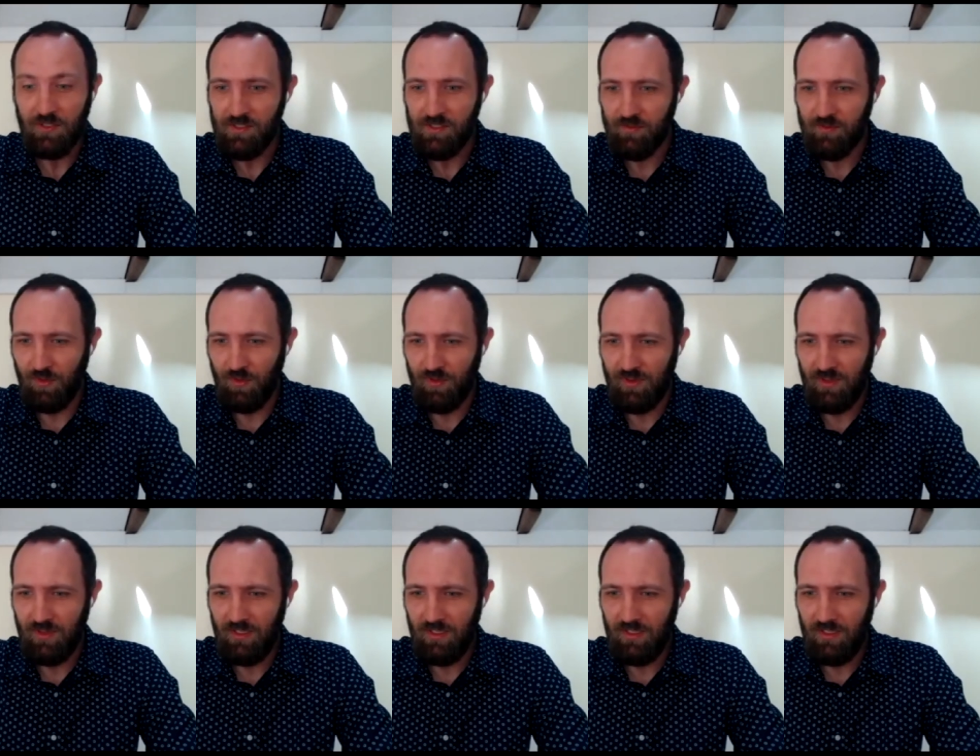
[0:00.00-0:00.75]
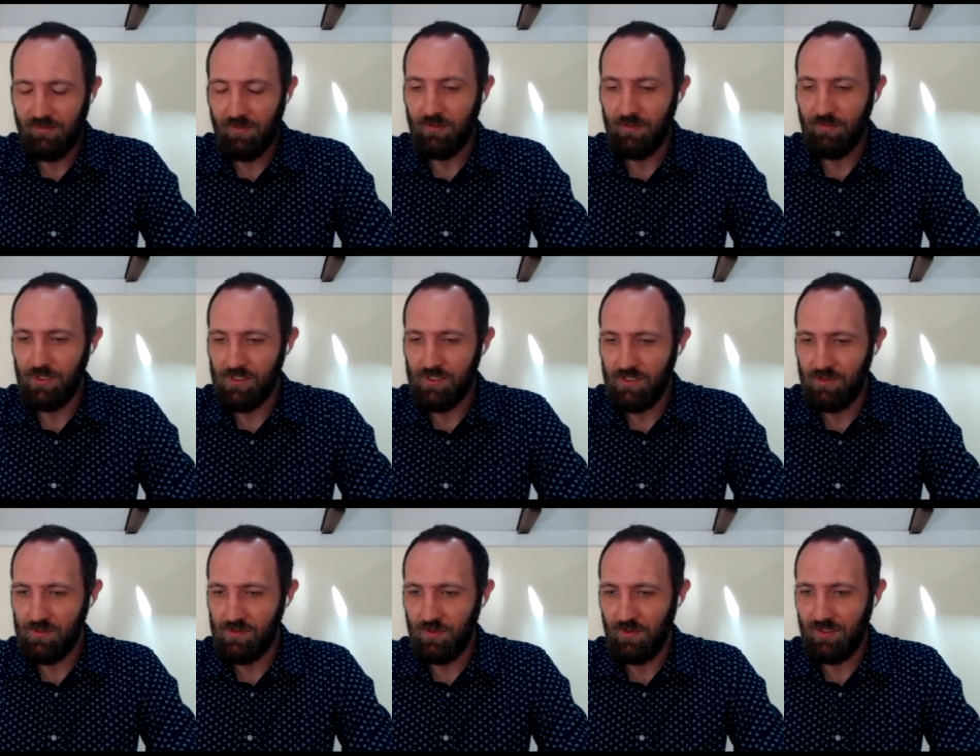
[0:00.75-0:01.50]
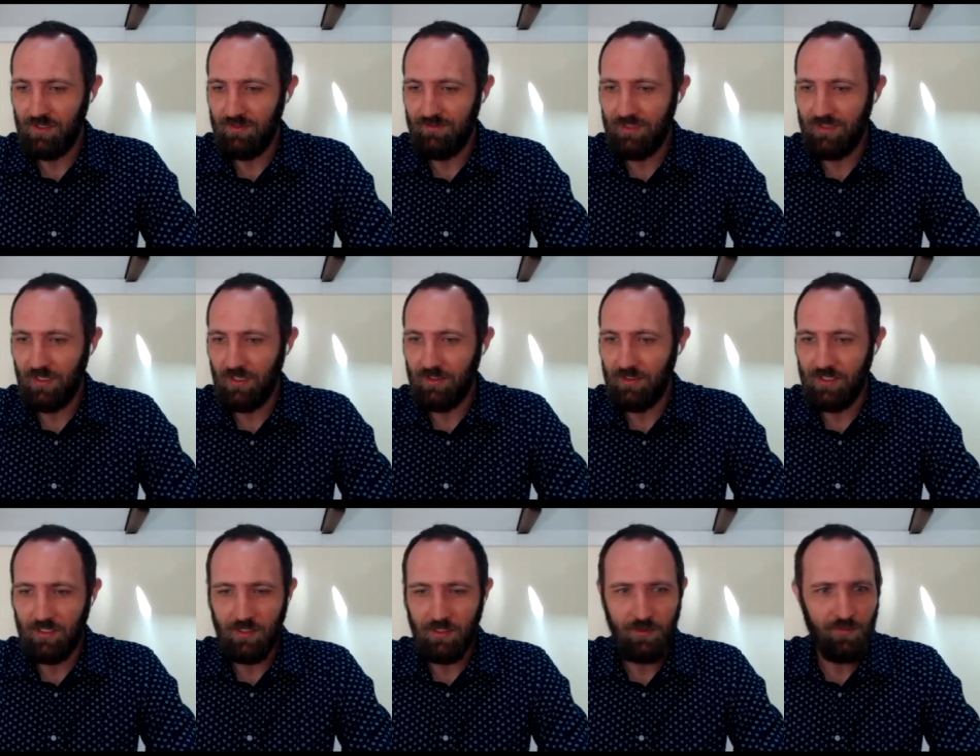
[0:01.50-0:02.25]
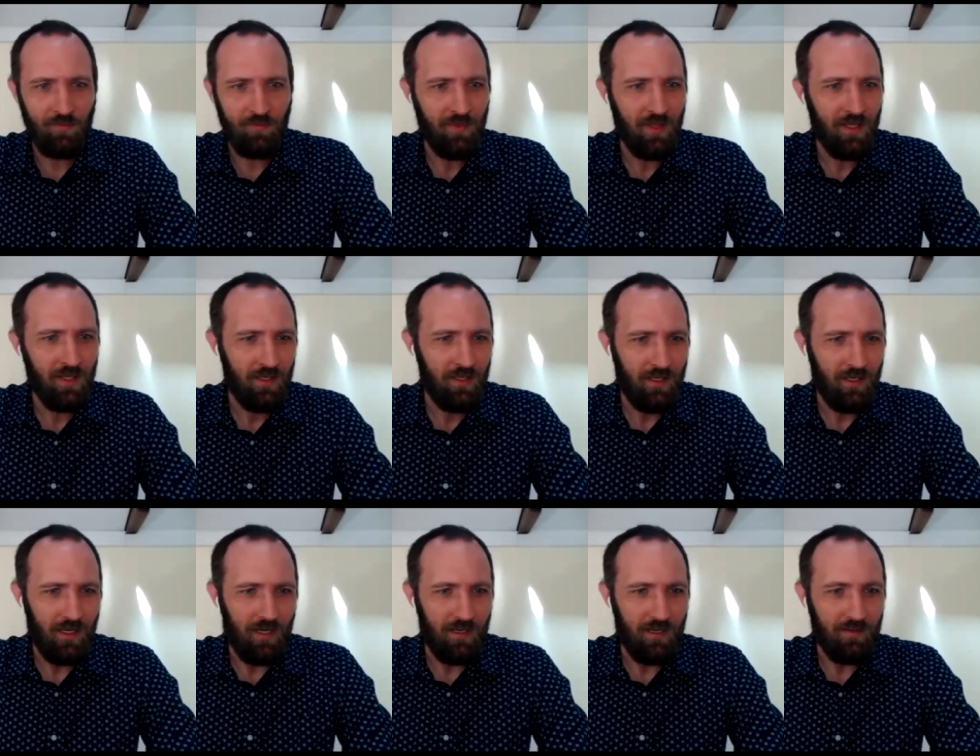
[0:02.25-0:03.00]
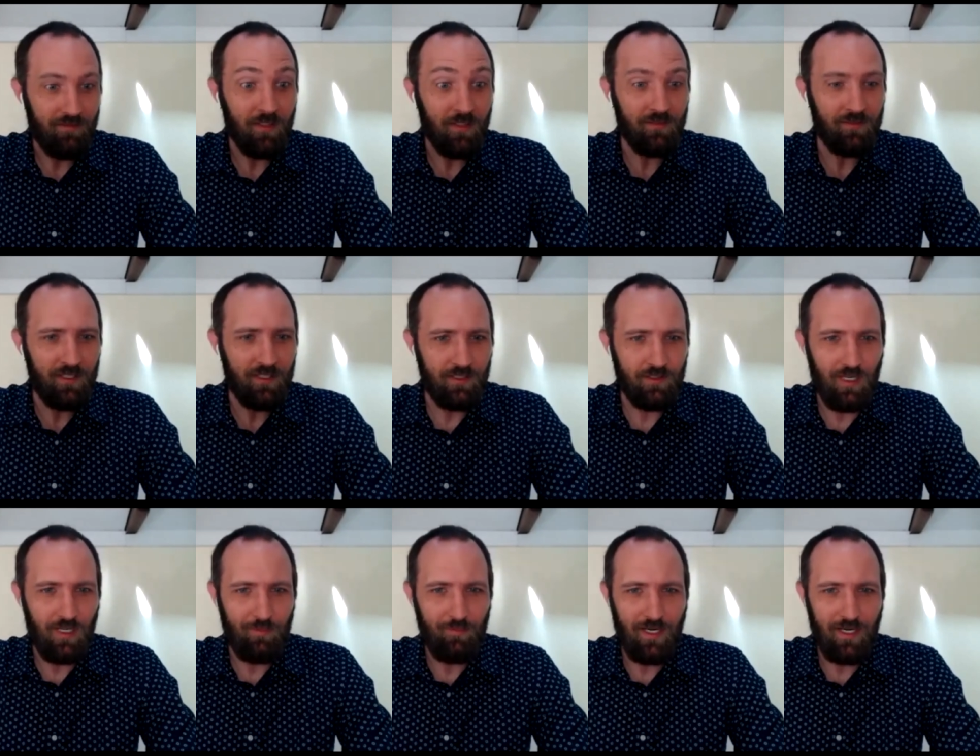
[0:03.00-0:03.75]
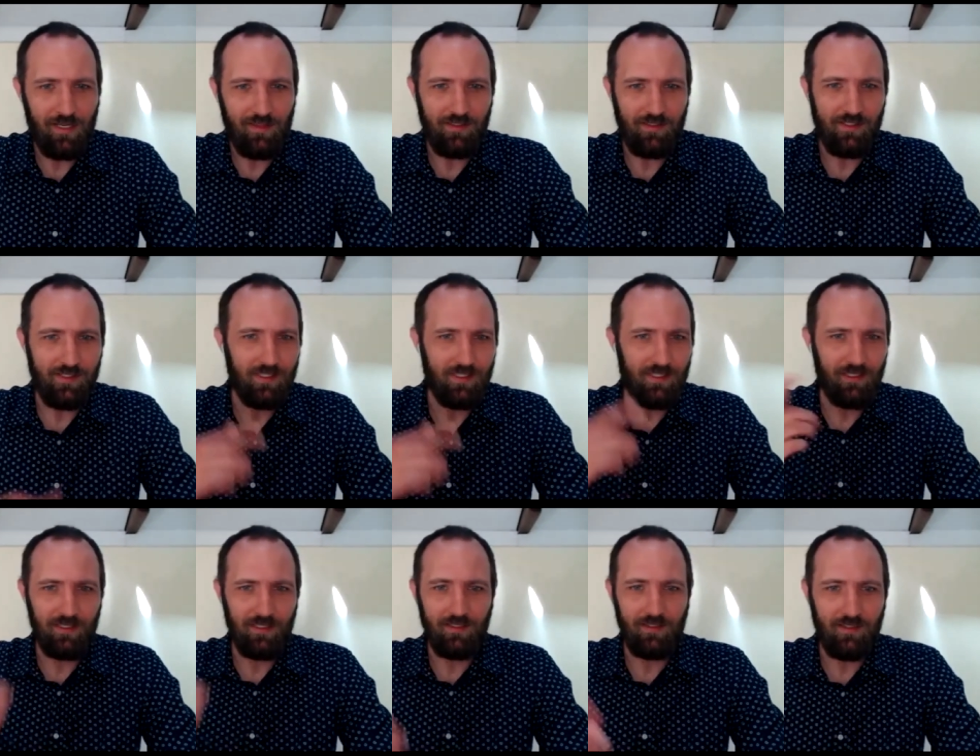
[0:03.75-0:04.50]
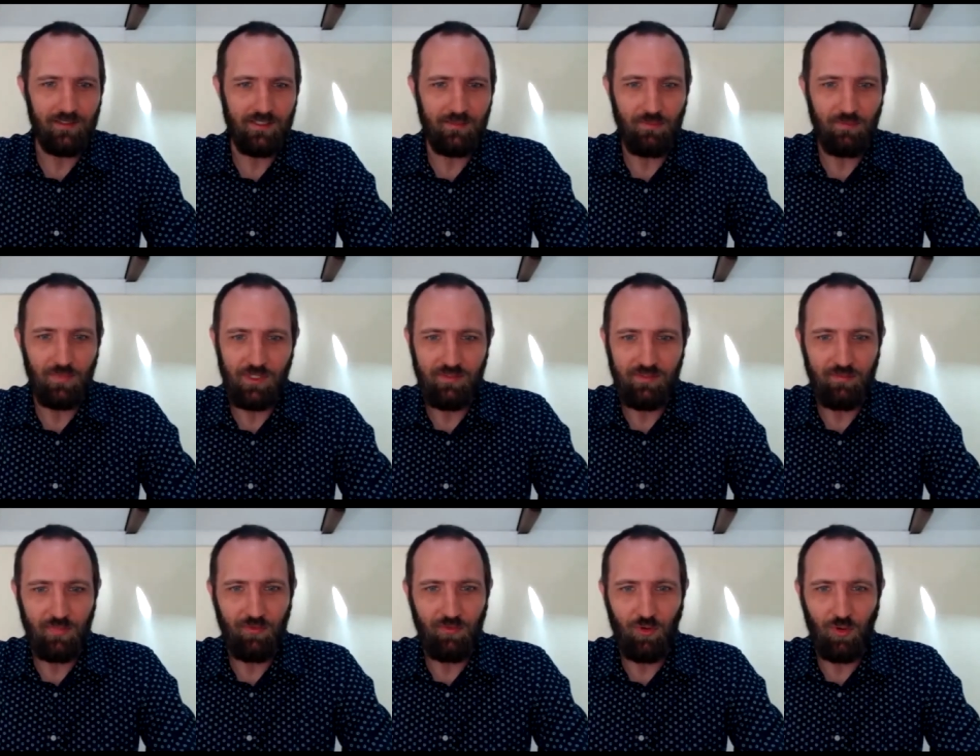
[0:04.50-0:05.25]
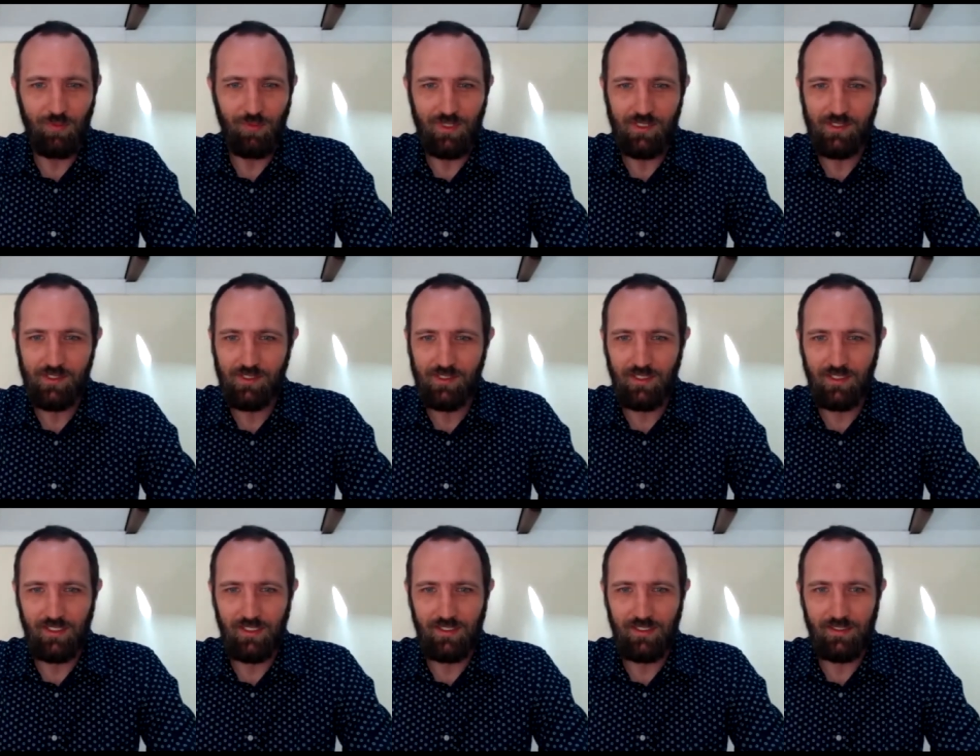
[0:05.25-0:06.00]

just for the person who's going to VRTO, feel free to drop by this immersive performance